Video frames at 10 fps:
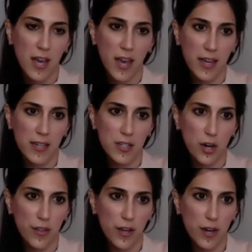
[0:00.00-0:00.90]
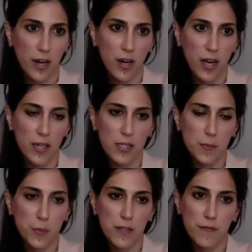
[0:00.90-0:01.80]
and are there any
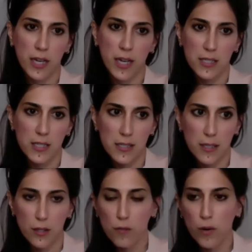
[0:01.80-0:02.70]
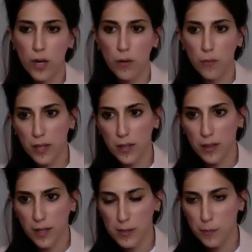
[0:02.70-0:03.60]
specific entities that you work with
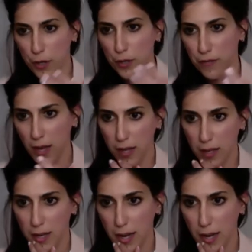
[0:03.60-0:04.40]
as part of that